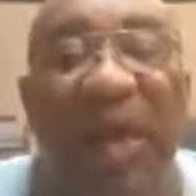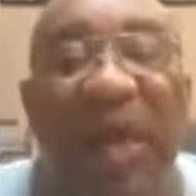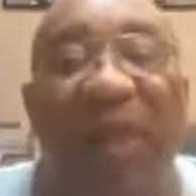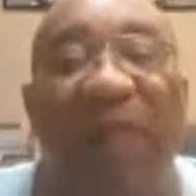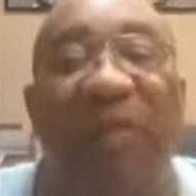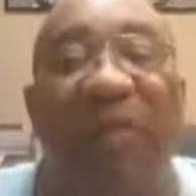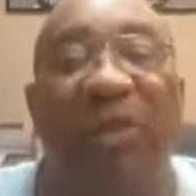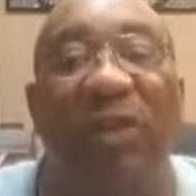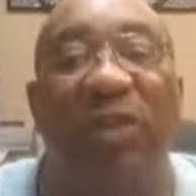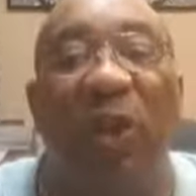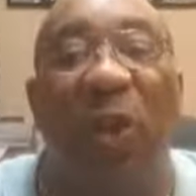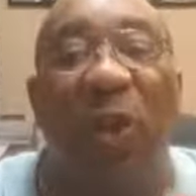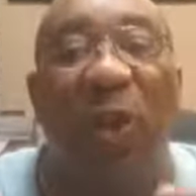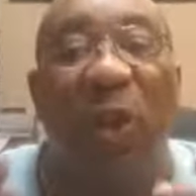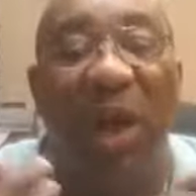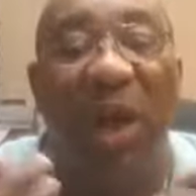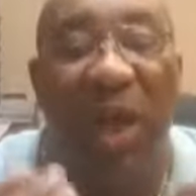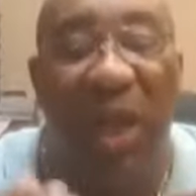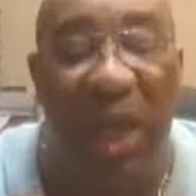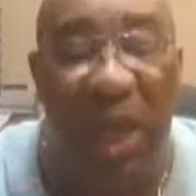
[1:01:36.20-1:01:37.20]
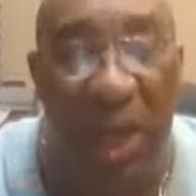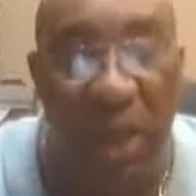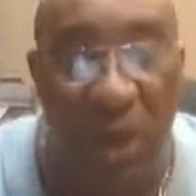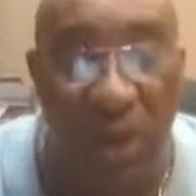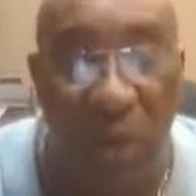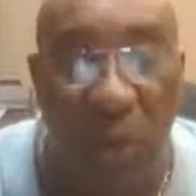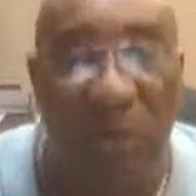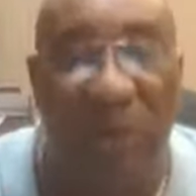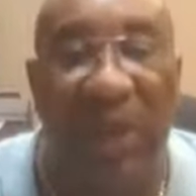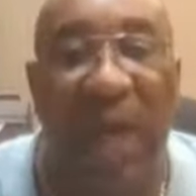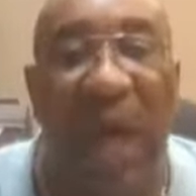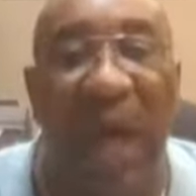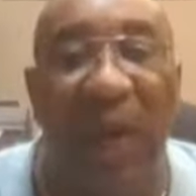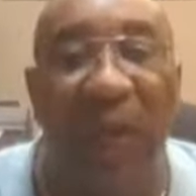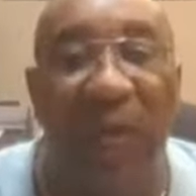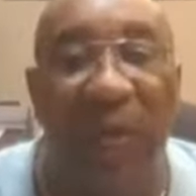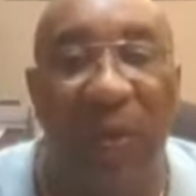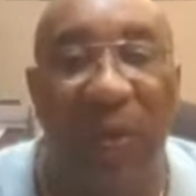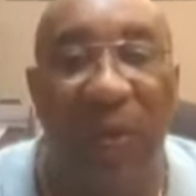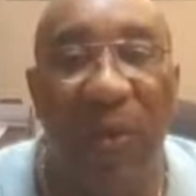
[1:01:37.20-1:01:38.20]
of the Lord in your life.
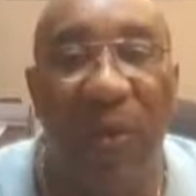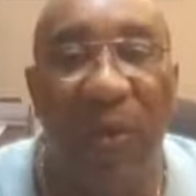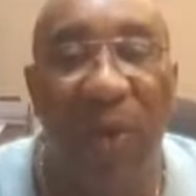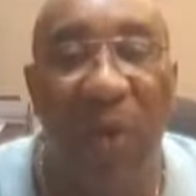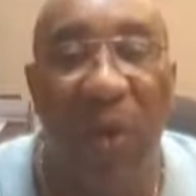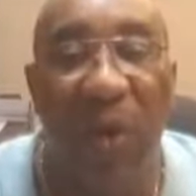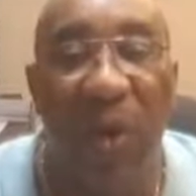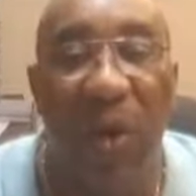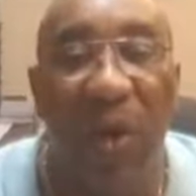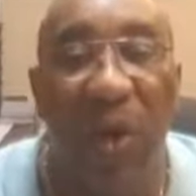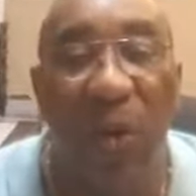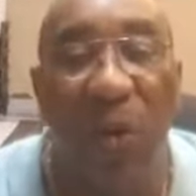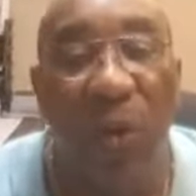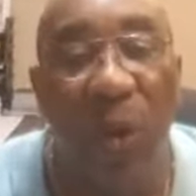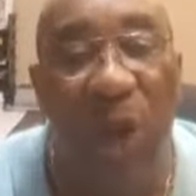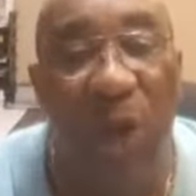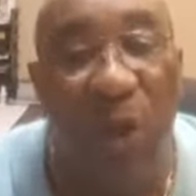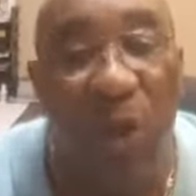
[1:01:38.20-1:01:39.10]
When you